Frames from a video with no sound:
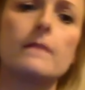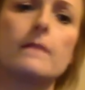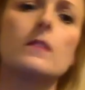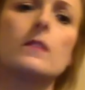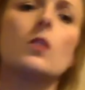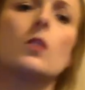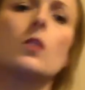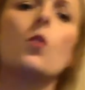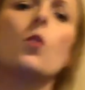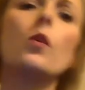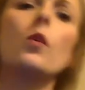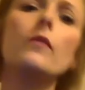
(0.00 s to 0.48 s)

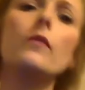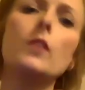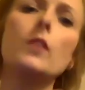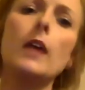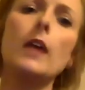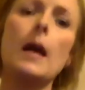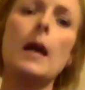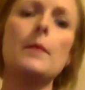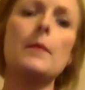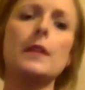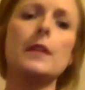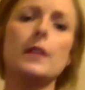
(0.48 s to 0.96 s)
core
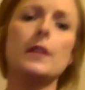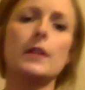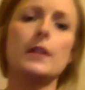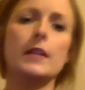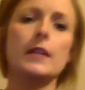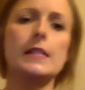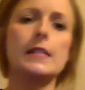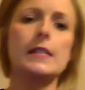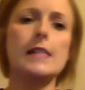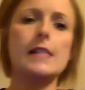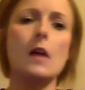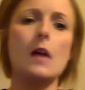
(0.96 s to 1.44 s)

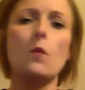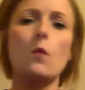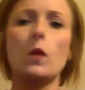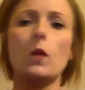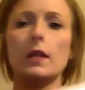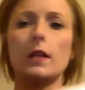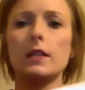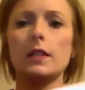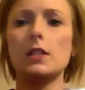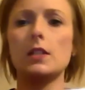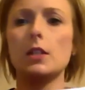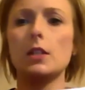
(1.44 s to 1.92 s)
vocabulary set
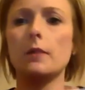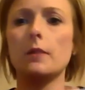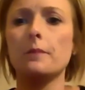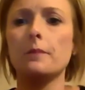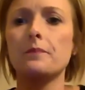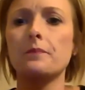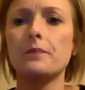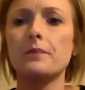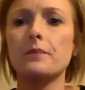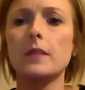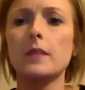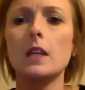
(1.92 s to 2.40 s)
one and
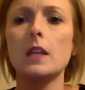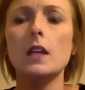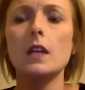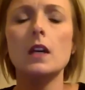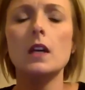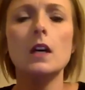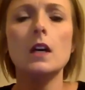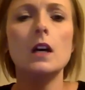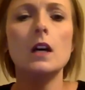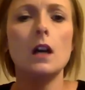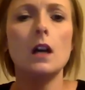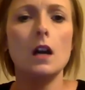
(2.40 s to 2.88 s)

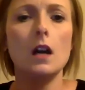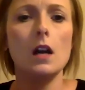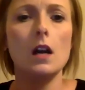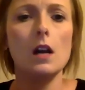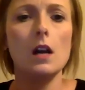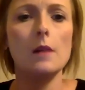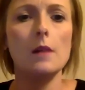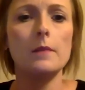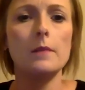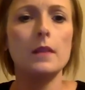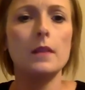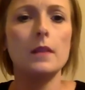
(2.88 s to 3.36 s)

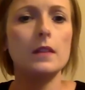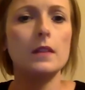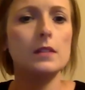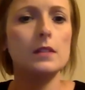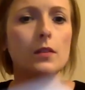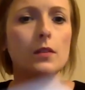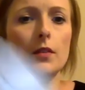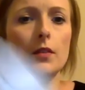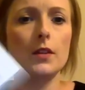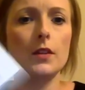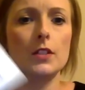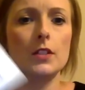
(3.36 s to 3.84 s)
two.
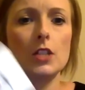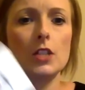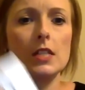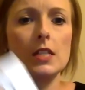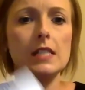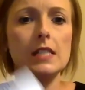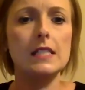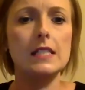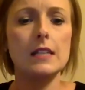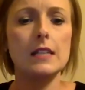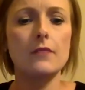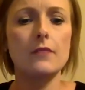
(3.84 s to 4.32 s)
So they're
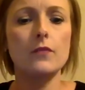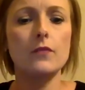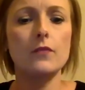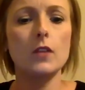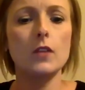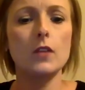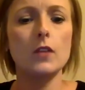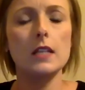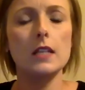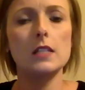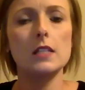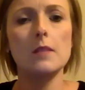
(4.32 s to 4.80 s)
just
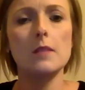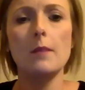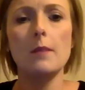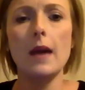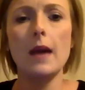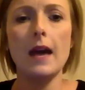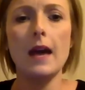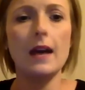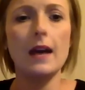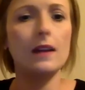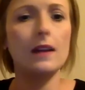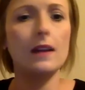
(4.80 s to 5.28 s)
different
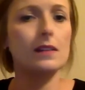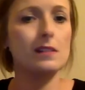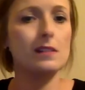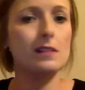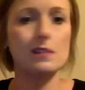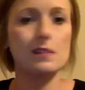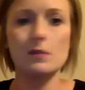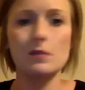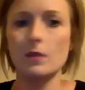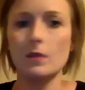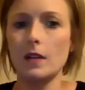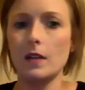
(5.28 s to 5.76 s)
PECs
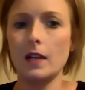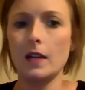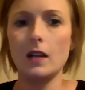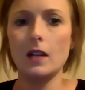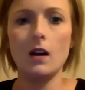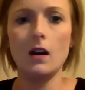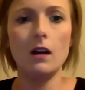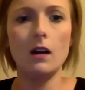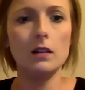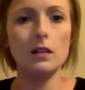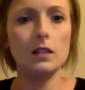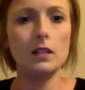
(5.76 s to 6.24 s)
is what I
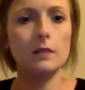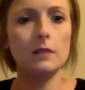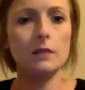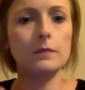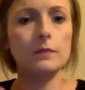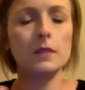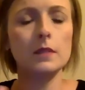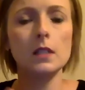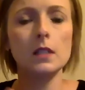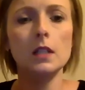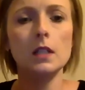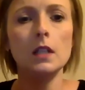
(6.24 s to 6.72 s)
call
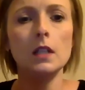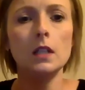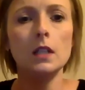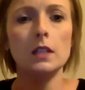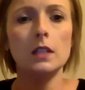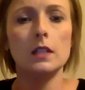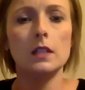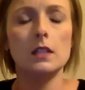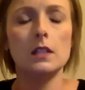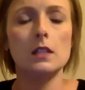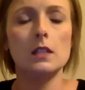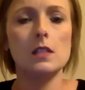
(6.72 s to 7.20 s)
them.
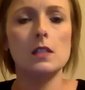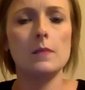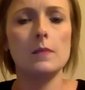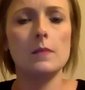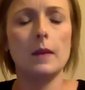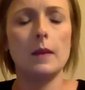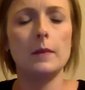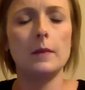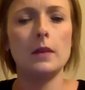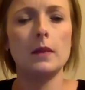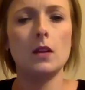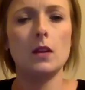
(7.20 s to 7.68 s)
This
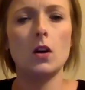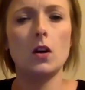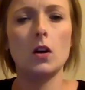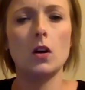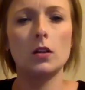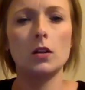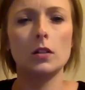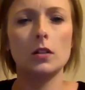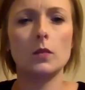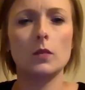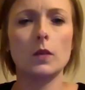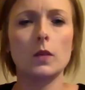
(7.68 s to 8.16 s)
might be the
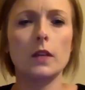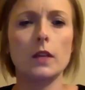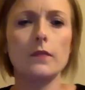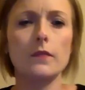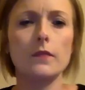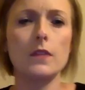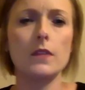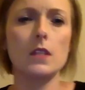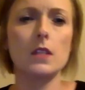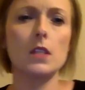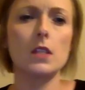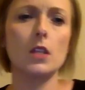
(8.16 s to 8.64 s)
harder one of
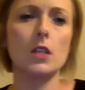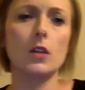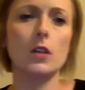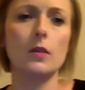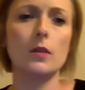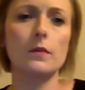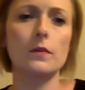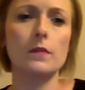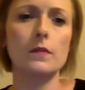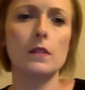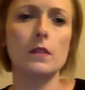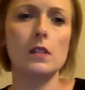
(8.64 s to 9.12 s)
the
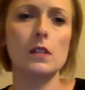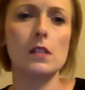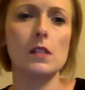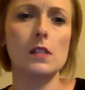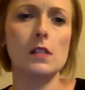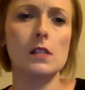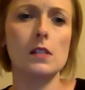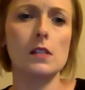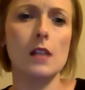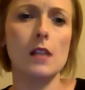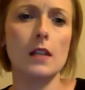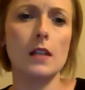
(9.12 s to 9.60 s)
two. This
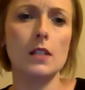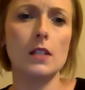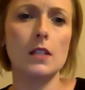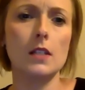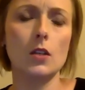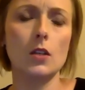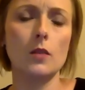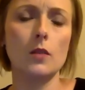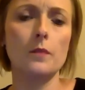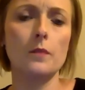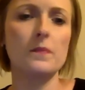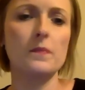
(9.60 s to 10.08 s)
is set
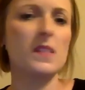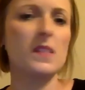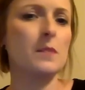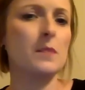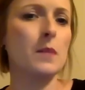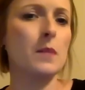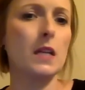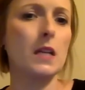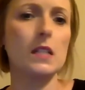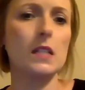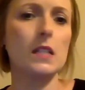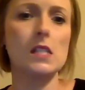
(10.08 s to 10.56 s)
two.
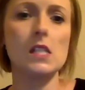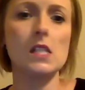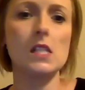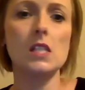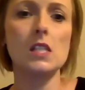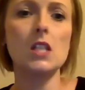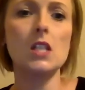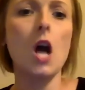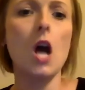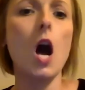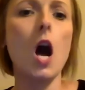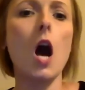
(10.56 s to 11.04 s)
But
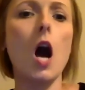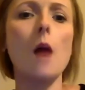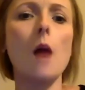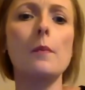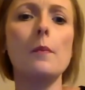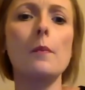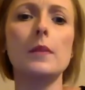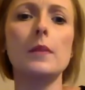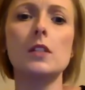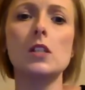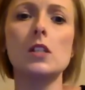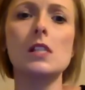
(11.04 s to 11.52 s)

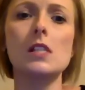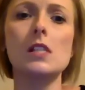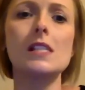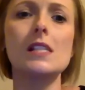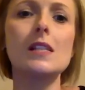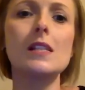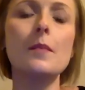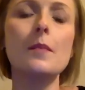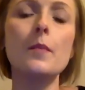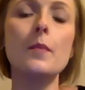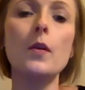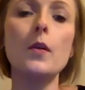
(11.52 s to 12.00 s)
stop, just
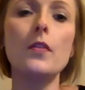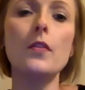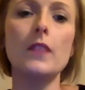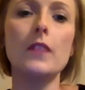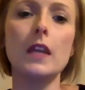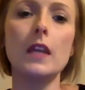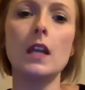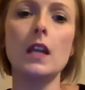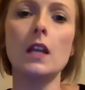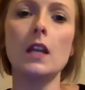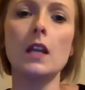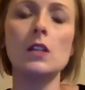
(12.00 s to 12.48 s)
simple
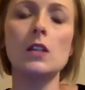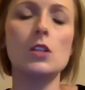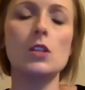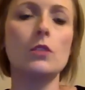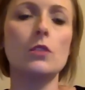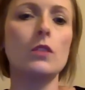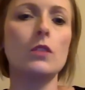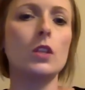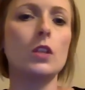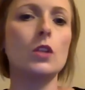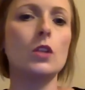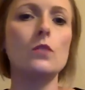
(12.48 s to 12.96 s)
things. You
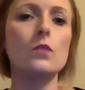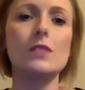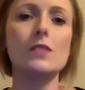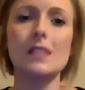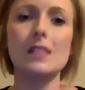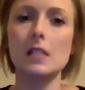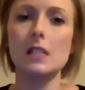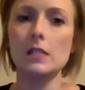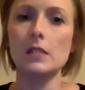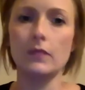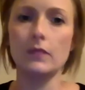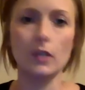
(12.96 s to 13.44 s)
could use
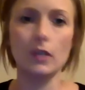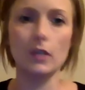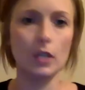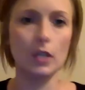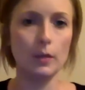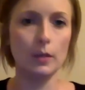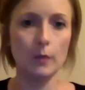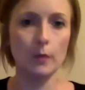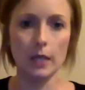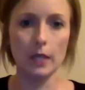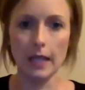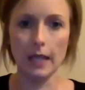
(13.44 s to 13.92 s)
this for a
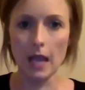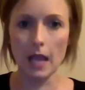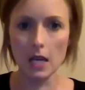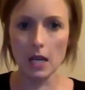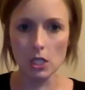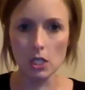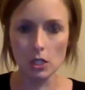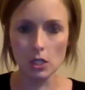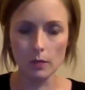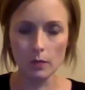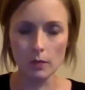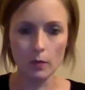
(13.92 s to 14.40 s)

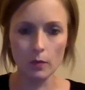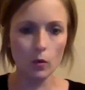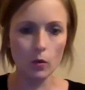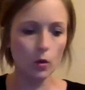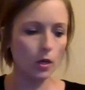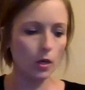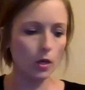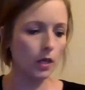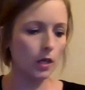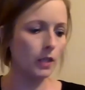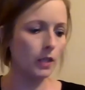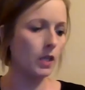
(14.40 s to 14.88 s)
communication
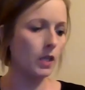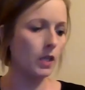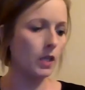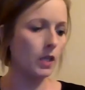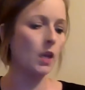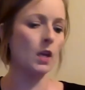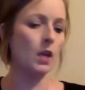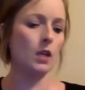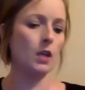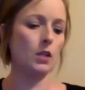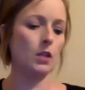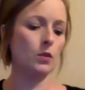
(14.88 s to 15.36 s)
board.
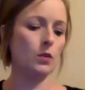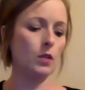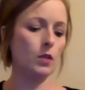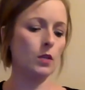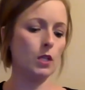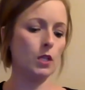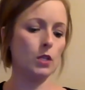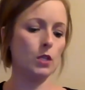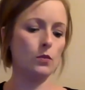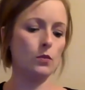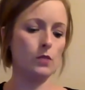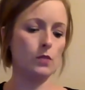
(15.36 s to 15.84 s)
You
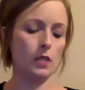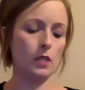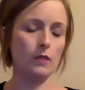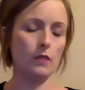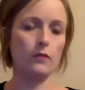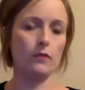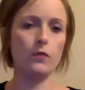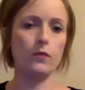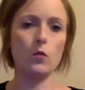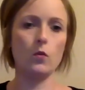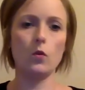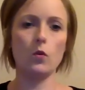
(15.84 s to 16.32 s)
could use it
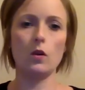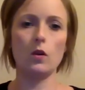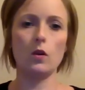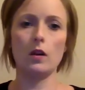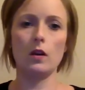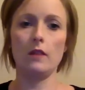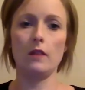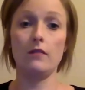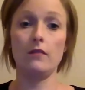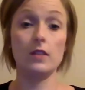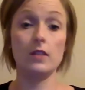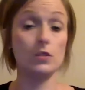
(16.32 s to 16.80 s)
for
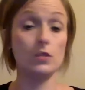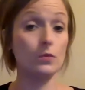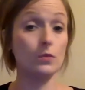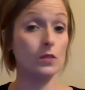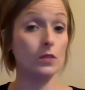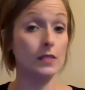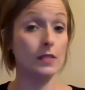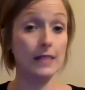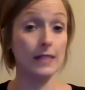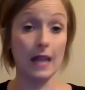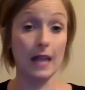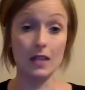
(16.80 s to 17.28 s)
a visual
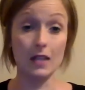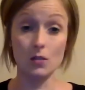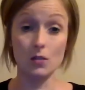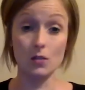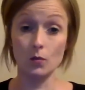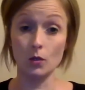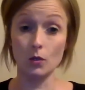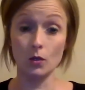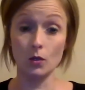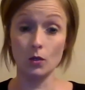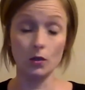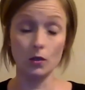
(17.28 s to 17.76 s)

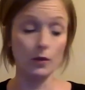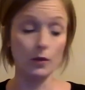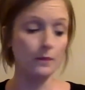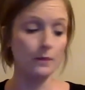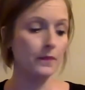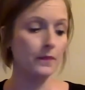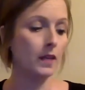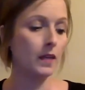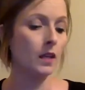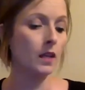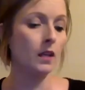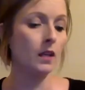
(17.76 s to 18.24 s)
schedule,
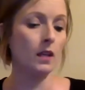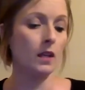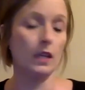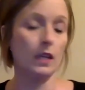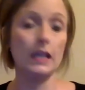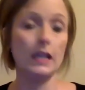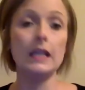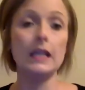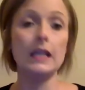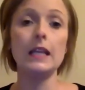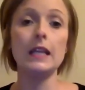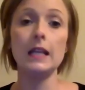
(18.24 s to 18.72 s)

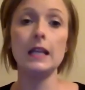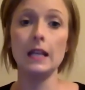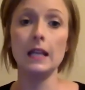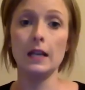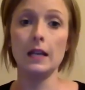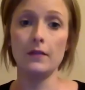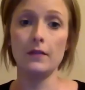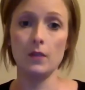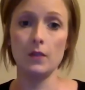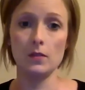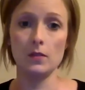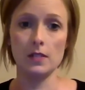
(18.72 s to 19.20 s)
any
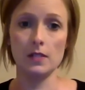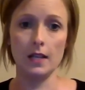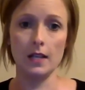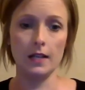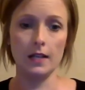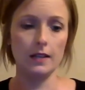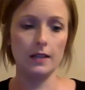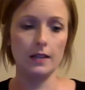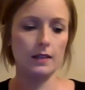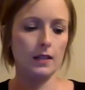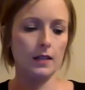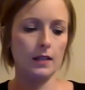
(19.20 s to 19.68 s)
of those
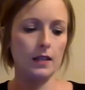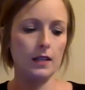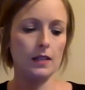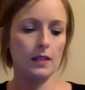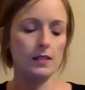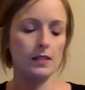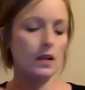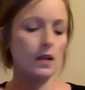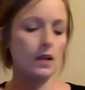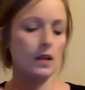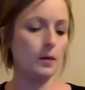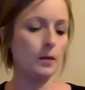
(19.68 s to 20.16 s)
kind of
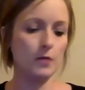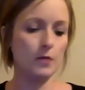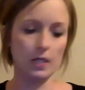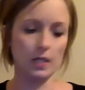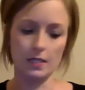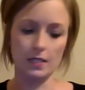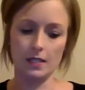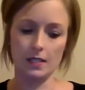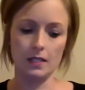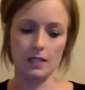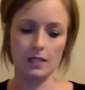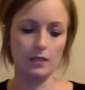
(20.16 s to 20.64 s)
things.
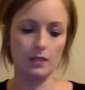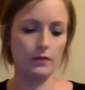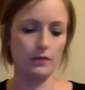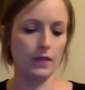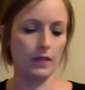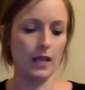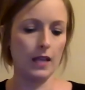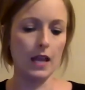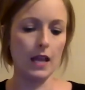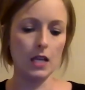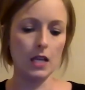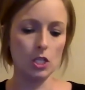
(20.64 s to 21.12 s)
Object
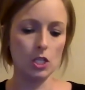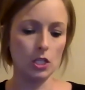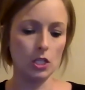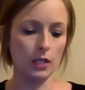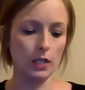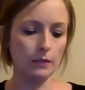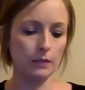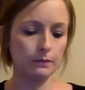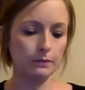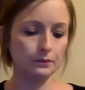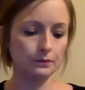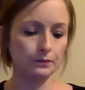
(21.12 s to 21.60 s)

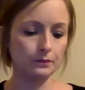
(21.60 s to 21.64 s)
identification,